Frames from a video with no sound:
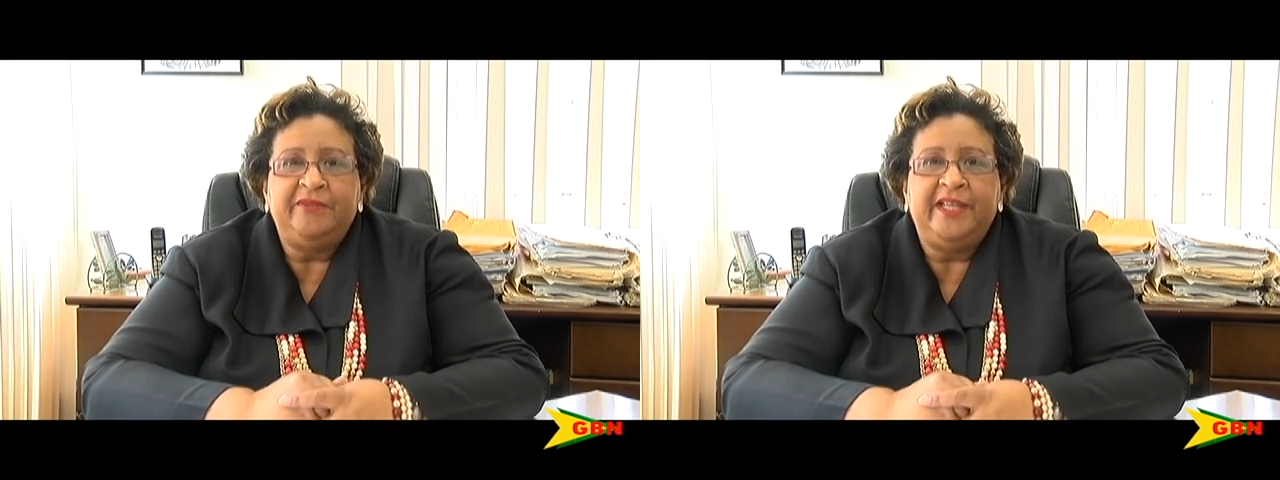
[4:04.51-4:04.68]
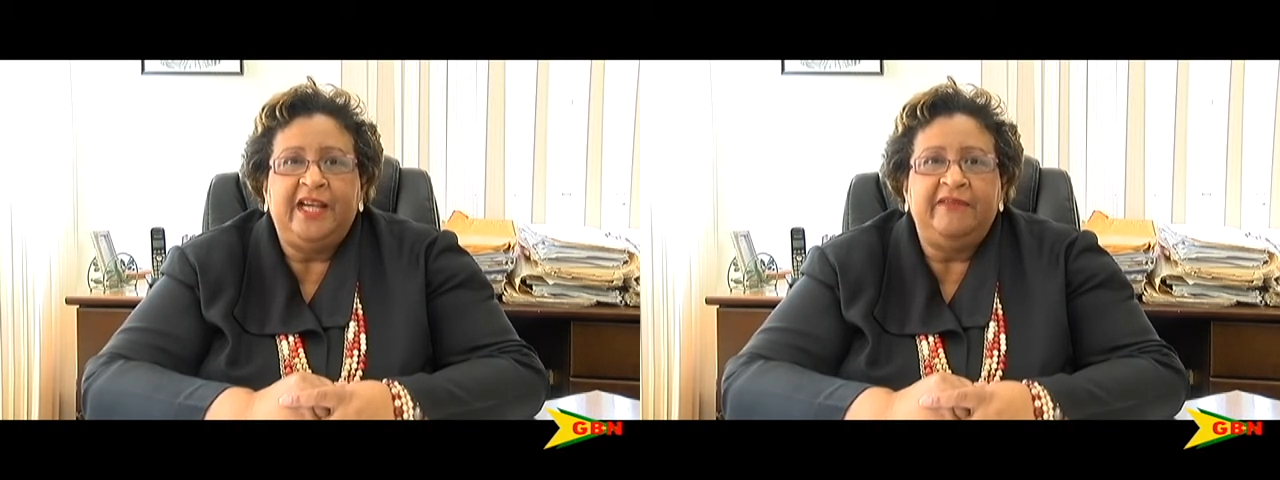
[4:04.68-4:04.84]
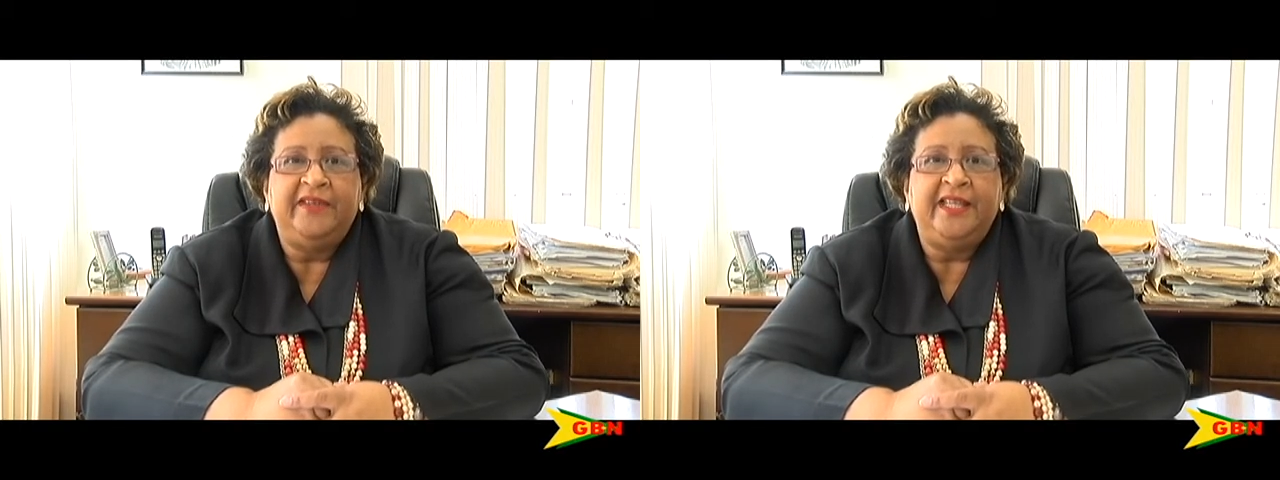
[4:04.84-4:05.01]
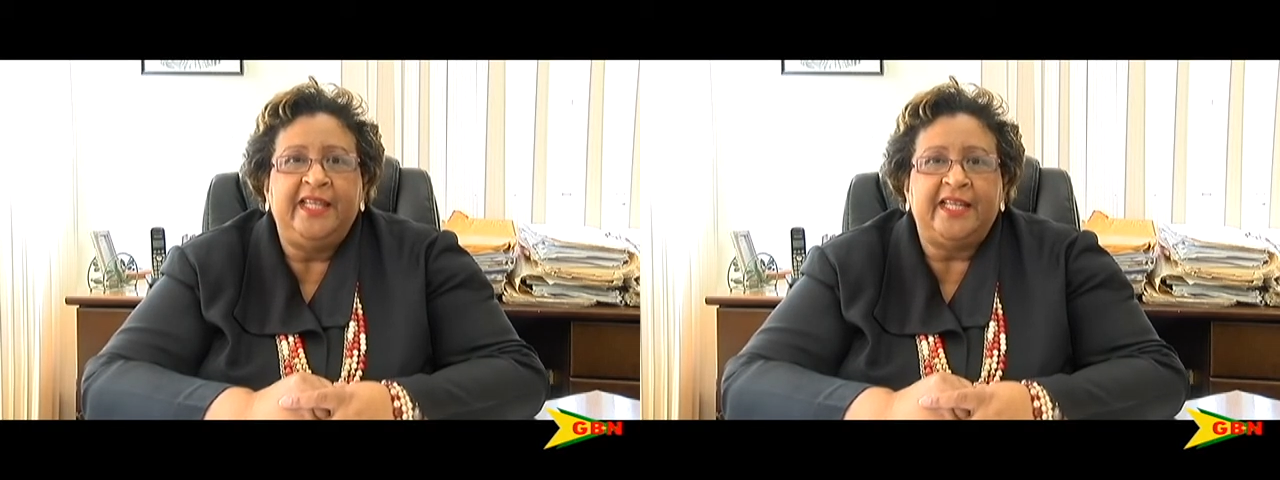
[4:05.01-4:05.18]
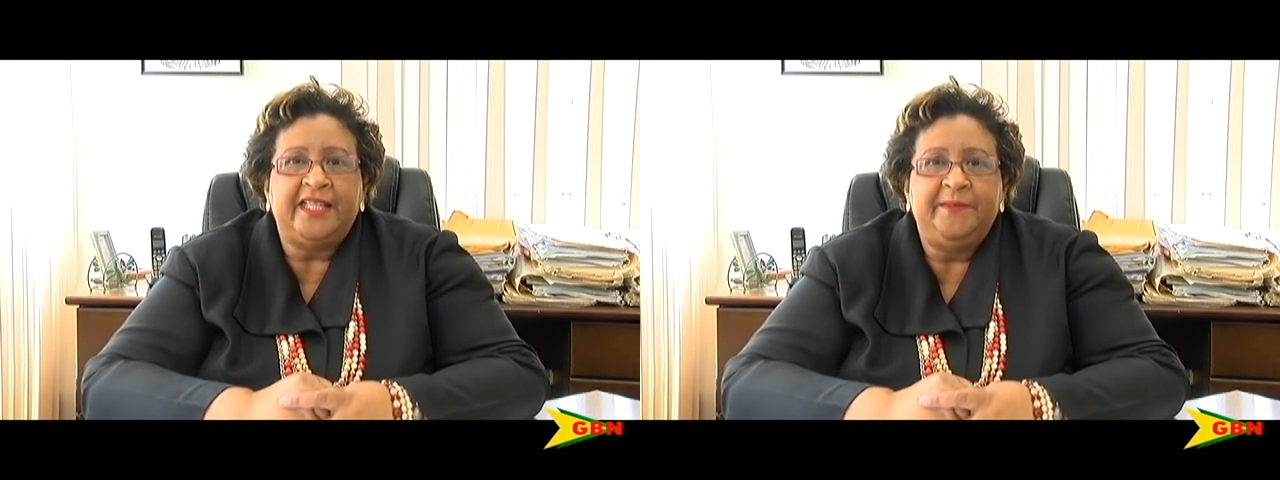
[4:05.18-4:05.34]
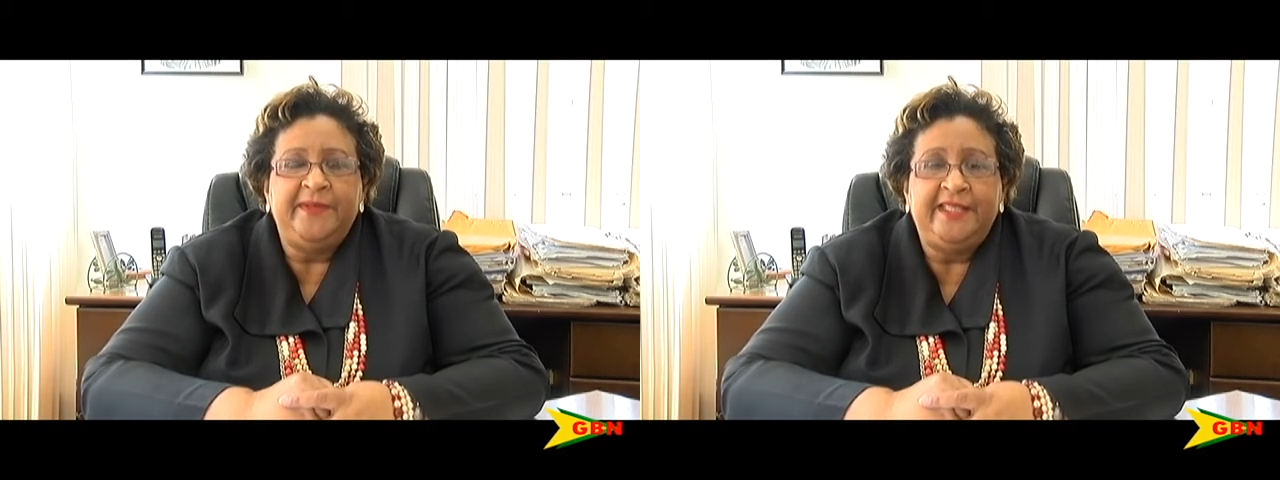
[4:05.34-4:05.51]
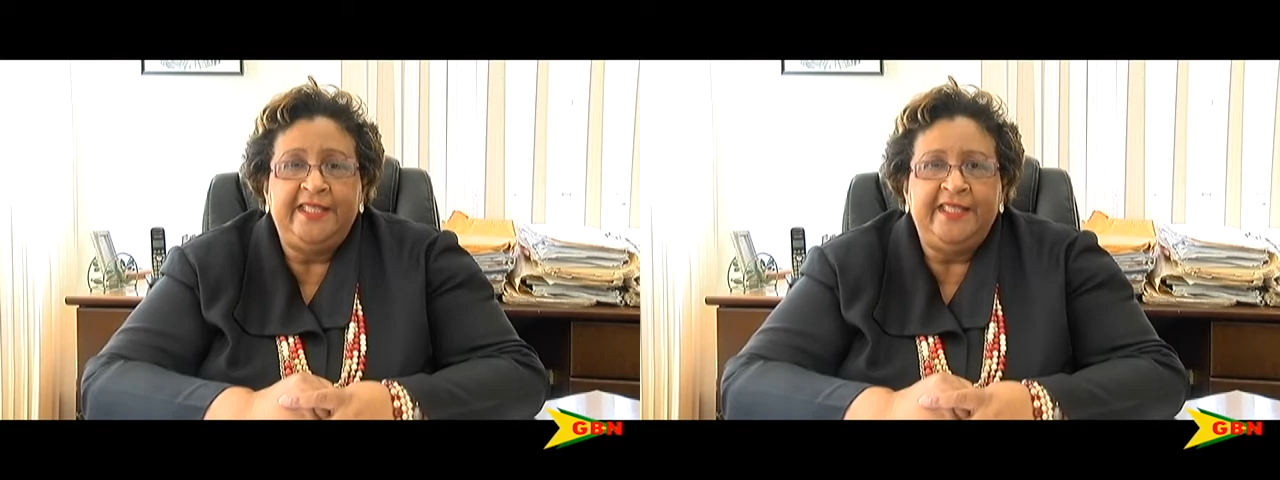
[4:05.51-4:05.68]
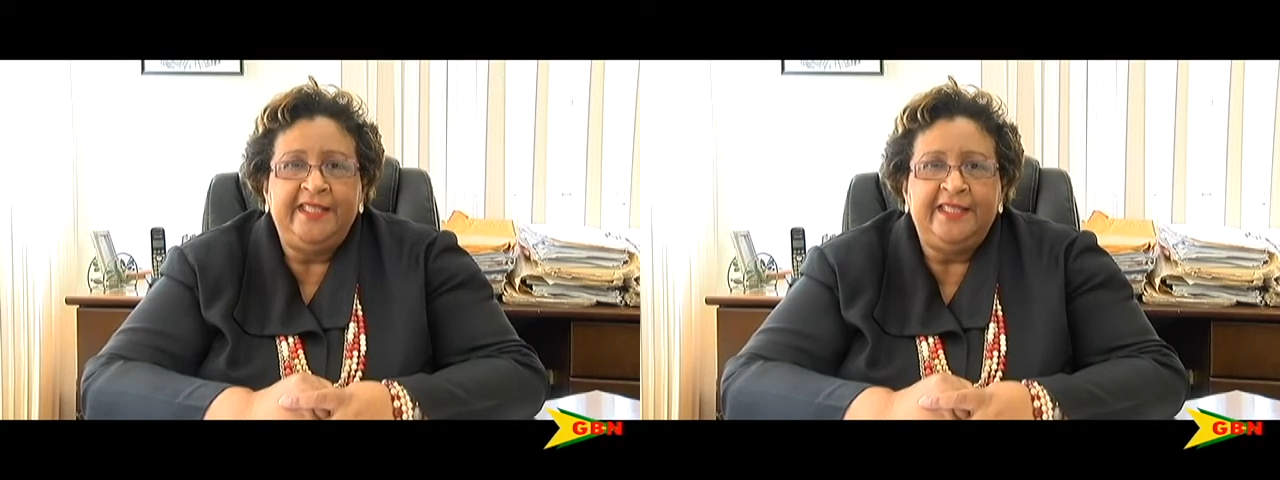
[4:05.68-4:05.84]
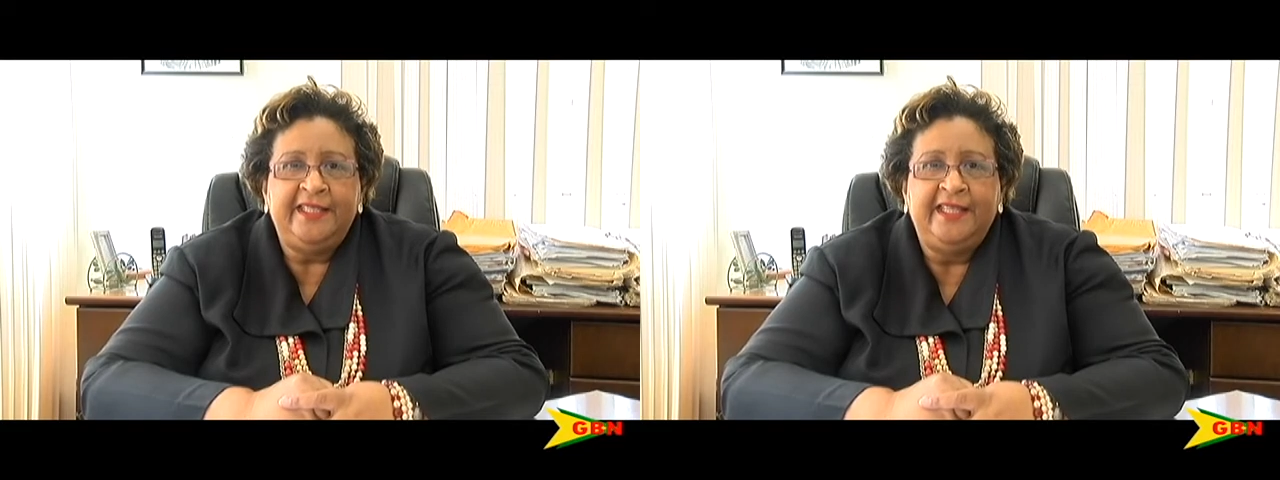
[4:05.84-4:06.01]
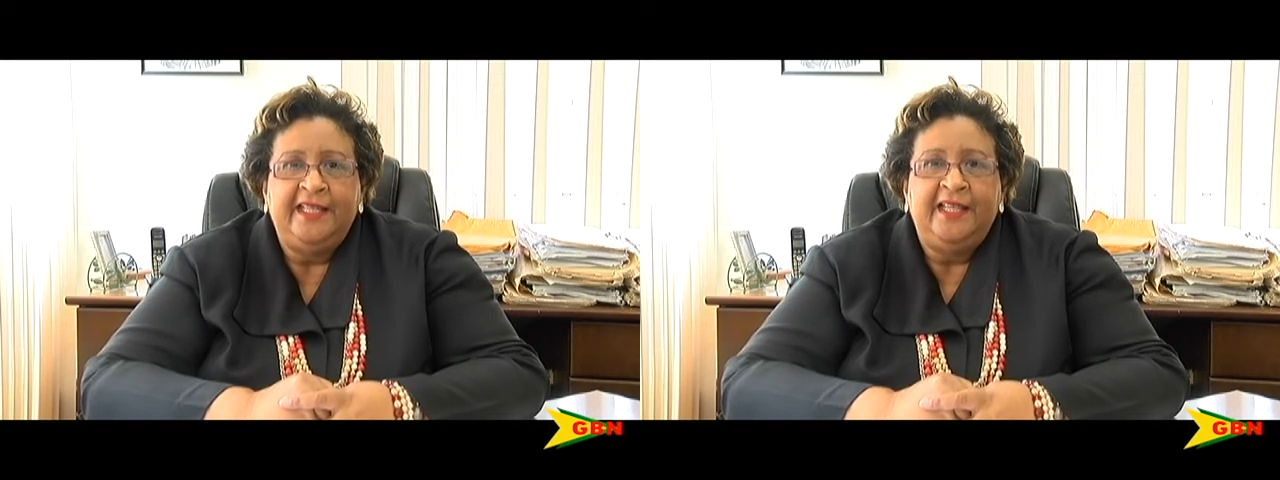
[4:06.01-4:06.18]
we have the expertise,